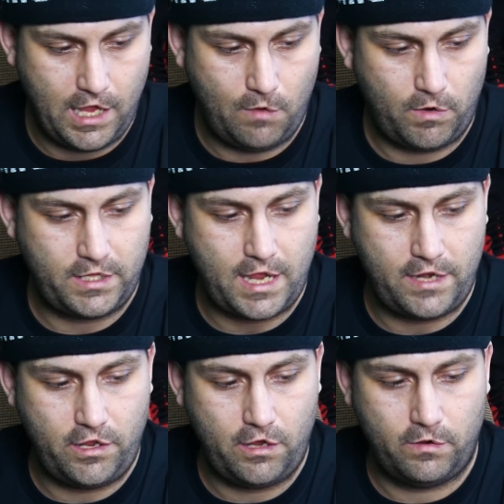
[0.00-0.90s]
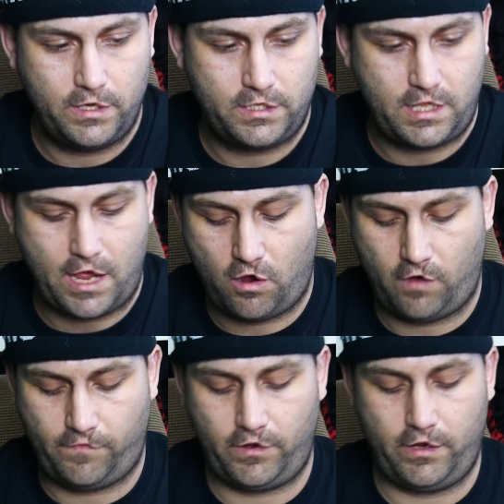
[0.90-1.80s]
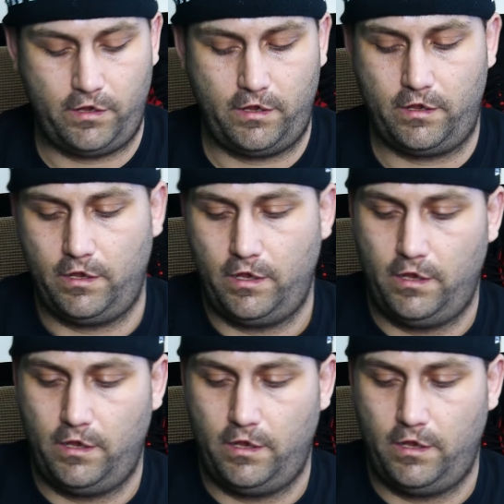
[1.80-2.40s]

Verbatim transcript: And what they do is they offer you